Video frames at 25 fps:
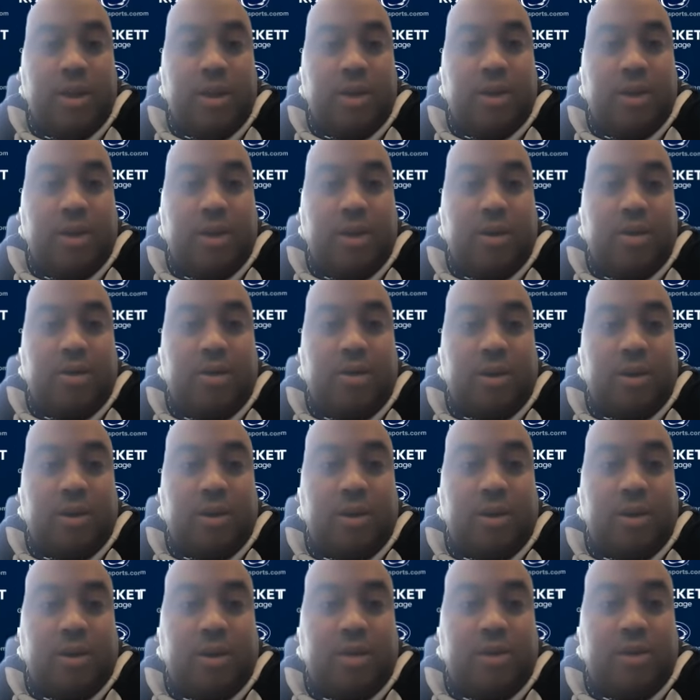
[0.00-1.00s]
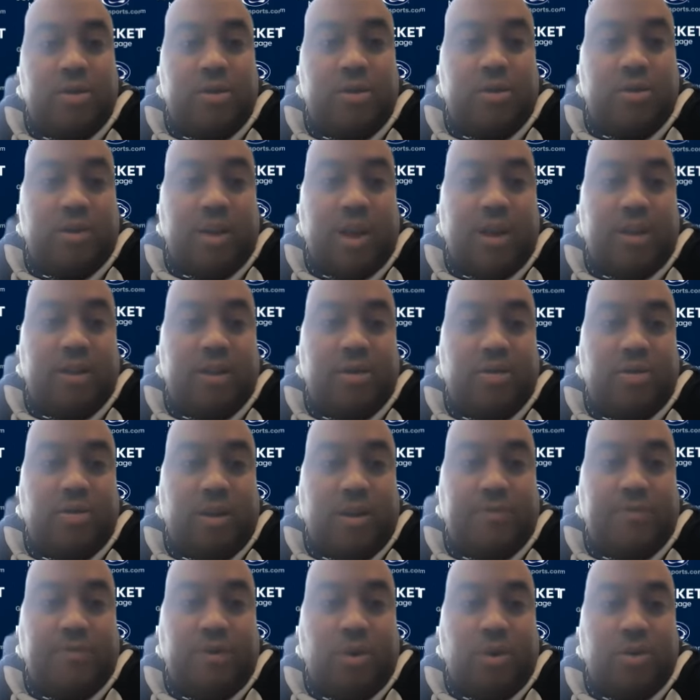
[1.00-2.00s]
Yeah. Cause you're
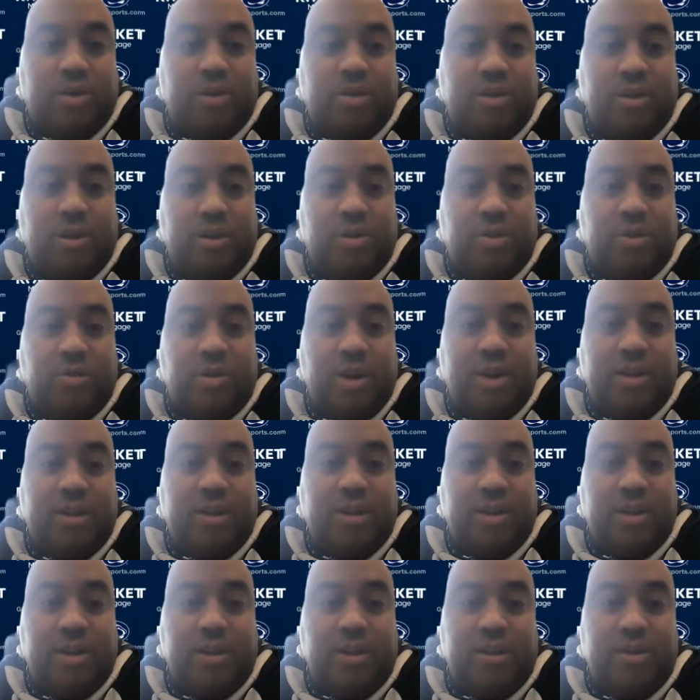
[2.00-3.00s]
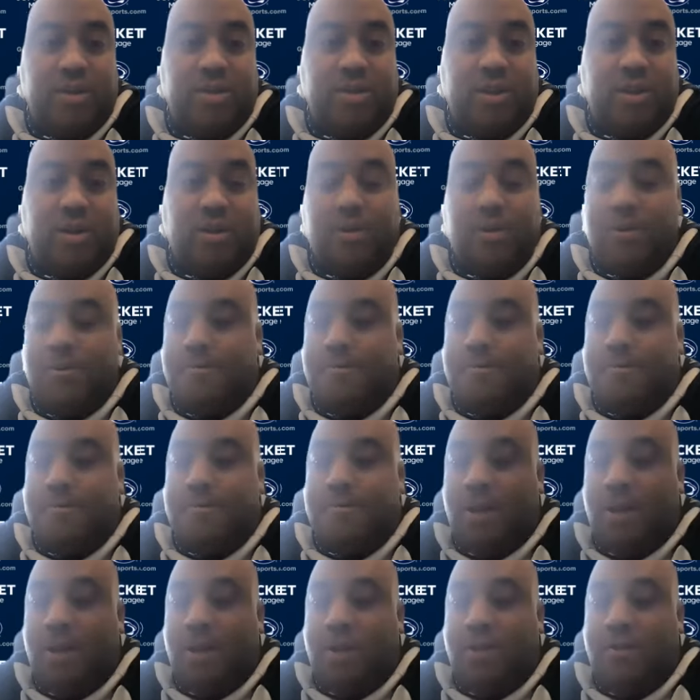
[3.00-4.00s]
not focused on the right thing. So,
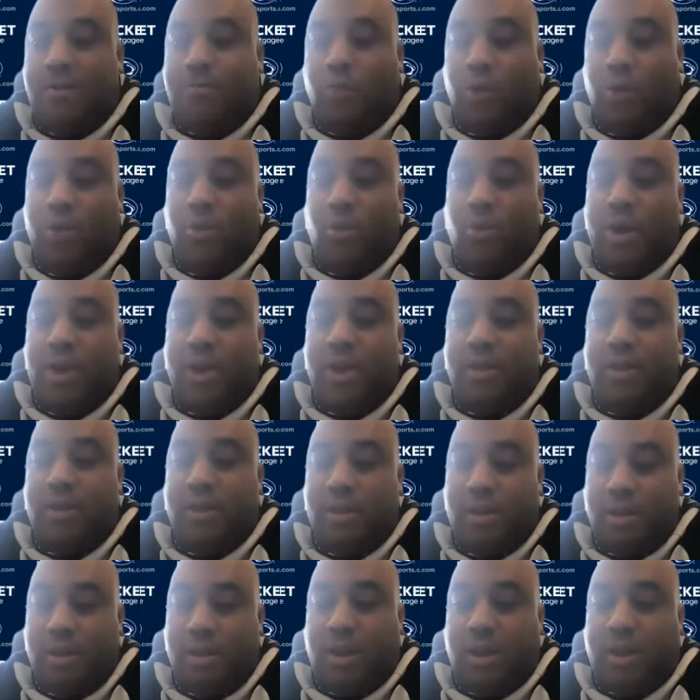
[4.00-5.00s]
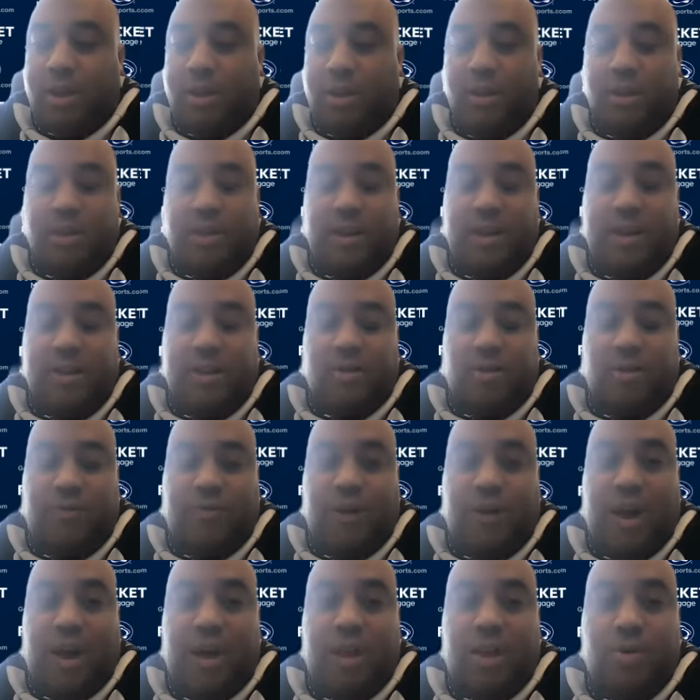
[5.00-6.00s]
if we win, like good things will
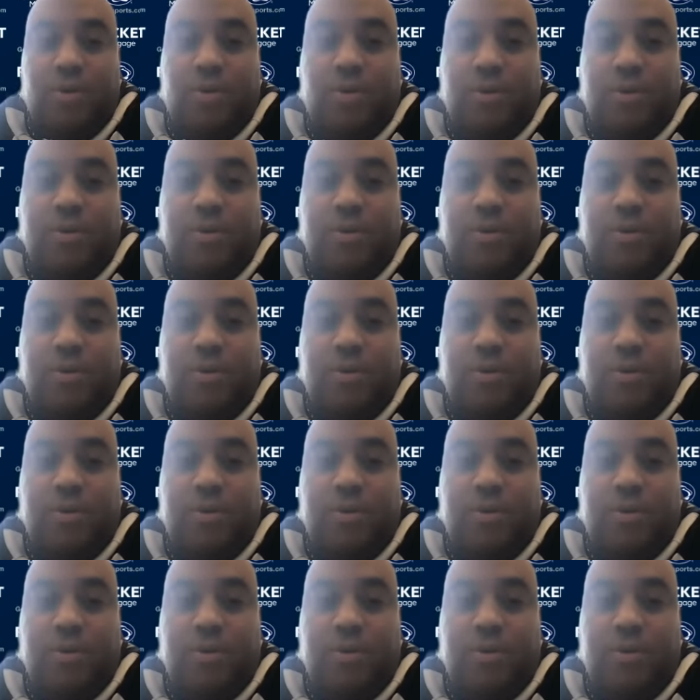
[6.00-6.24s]
follow.